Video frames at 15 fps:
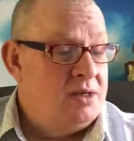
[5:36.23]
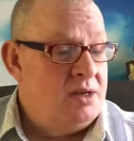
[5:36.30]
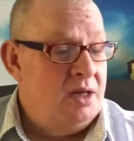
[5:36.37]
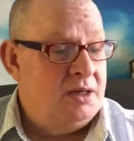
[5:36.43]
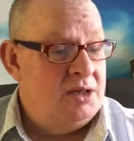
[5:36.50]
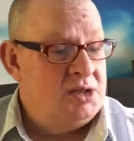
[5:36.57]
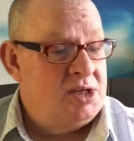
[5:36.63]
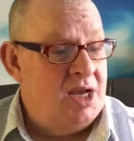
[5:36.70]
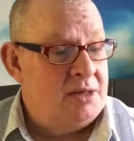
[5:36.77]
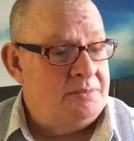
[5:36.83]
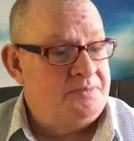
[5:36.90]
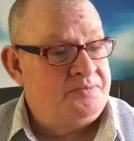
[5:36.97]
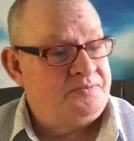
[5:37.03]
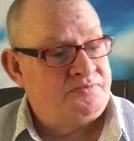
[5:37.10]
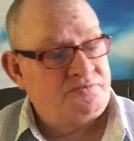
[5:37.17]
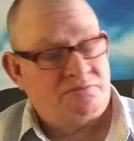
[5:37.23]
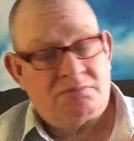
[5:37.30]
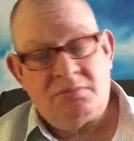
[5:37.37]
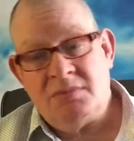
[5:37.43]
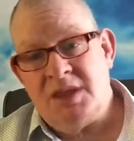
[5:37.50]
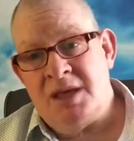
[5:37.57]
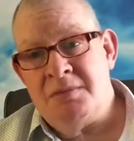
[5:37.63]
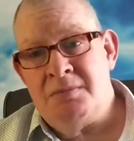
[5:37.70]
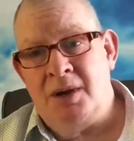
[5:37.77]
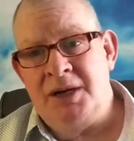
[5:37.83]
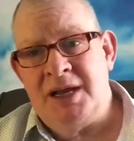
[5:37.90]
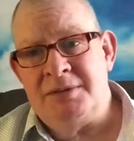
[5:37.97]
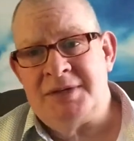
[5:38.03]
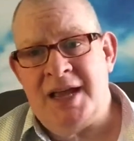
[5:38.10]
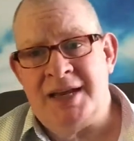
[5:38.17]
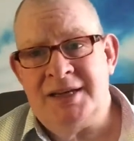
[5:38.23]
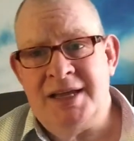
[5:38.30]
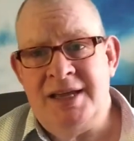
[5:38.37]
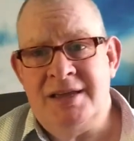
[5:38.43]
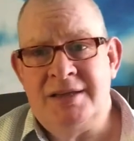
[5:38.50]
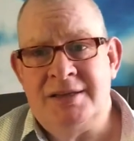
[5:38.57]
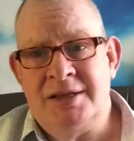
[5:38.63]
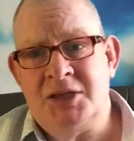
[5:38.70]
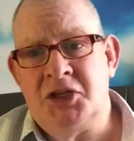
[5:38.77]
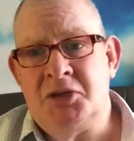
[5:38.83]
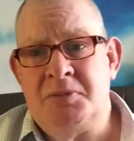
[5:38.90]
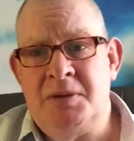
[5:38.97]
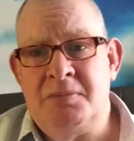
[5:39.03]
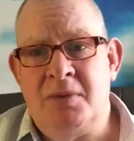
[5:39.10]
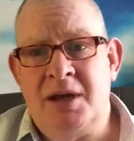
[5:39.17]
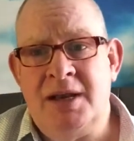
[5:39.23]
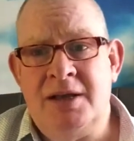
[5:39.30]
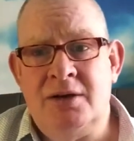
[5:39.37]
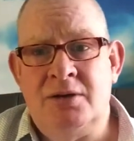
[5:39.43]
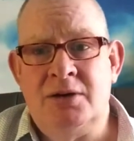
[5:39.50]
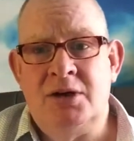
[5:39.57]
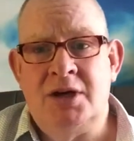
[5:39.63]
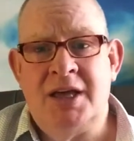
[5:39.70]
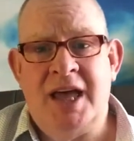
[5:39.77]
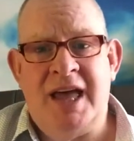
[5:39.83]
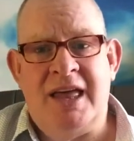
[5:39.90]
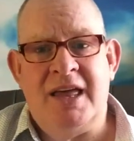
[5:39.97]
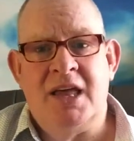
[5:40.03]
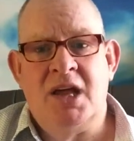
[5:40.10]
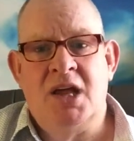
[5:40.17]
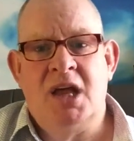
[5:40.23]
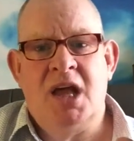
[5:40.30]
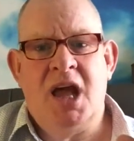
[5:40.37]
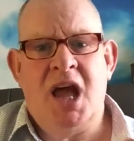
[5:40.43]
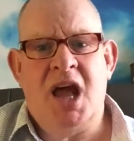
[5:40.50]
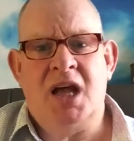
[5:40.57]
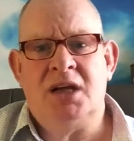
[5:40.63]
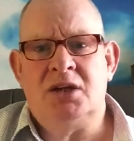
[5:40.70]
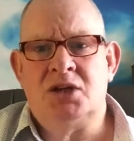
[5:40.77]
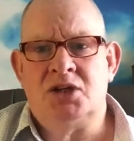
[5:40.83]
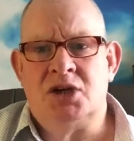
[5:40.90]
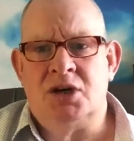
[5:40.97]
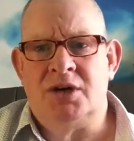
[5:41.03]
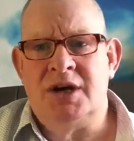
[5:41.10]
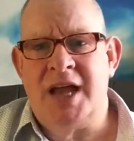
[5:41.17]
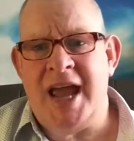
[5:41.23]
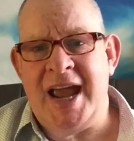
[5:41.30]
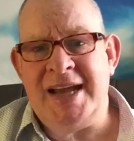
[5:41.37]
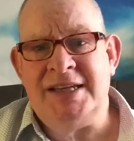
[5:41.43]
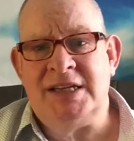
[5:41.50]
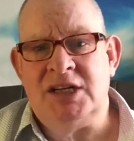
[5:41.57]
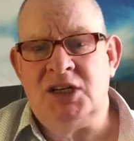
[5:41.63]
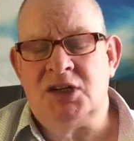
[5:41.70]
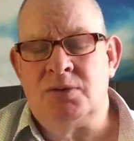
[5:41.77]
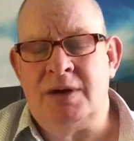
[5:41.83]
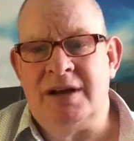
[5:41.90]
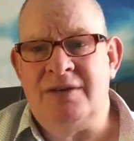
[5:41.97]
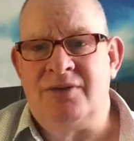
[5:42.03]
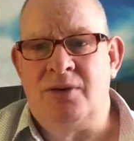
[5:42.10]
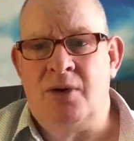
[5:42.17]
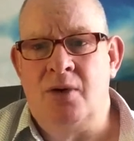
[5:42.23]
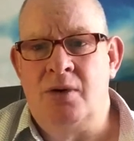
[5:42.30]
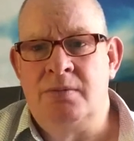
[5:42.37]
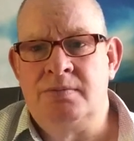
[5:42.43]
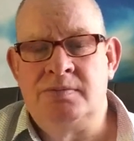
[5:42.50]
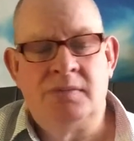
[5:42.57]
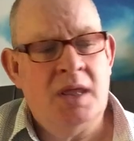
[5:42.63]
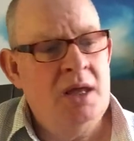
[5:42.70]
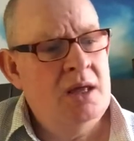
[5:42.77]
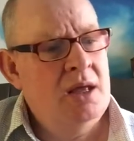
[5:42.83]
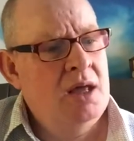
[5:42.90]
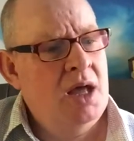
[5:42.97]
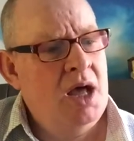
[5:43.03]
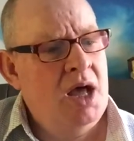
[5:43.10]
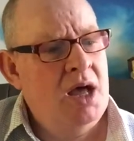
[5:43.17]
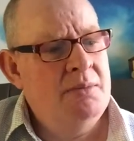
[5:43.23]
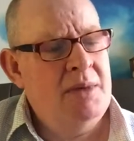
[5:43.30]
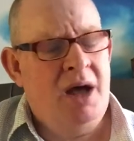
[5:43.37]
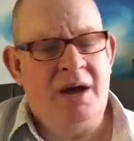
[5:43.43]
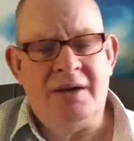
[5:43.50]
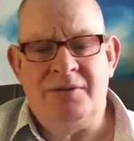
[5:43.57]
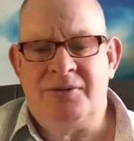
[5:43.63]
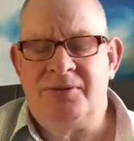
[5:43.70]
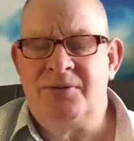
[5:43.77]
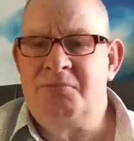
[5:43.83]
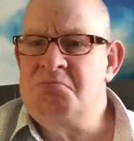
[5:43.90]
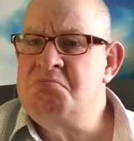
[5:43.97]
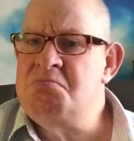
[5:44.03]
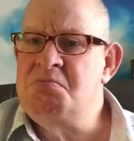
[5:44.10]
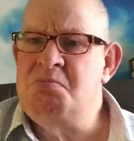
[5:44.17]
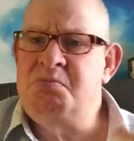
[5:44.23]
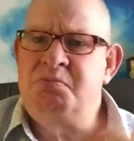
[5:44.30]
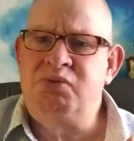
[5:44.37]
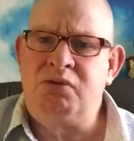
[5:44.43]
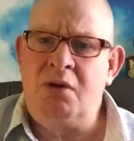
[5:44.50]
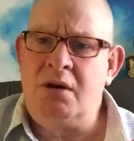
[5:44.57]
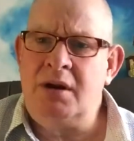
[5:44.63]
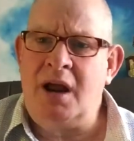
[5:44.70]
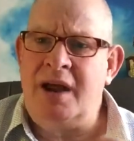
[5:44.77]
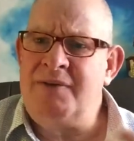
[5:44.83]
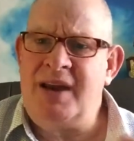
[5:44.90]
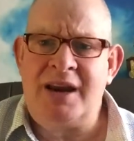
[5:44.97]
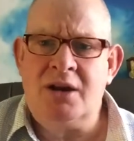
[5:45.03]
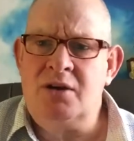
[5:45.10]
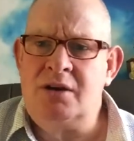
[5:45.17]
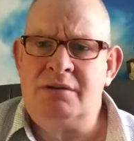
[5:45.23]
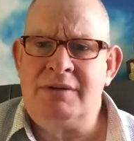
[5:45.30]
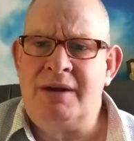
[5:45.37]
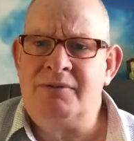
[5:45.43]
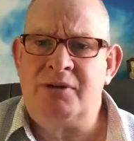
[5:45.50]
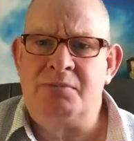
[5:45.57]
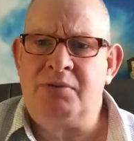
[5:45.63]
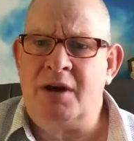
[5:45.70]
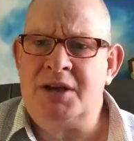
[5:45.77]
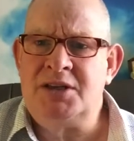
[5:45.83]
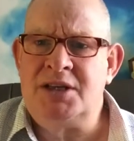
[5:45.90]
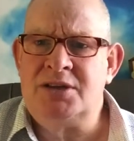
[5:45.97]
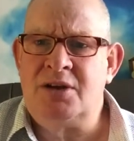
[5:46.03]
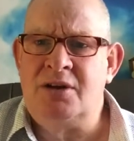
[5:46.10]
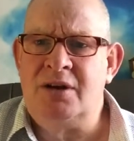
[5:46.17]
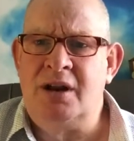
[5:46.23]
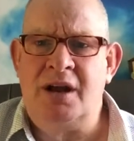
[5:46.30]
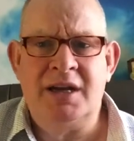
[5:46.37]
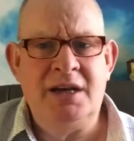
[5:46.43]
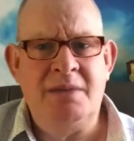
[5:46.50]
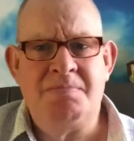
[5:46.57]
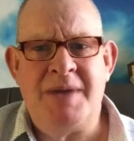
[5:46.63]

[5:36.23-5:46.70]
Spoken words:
Like I said, my name's Andy. This has been my little look at Angostura 1824. I've had a look around for prices online.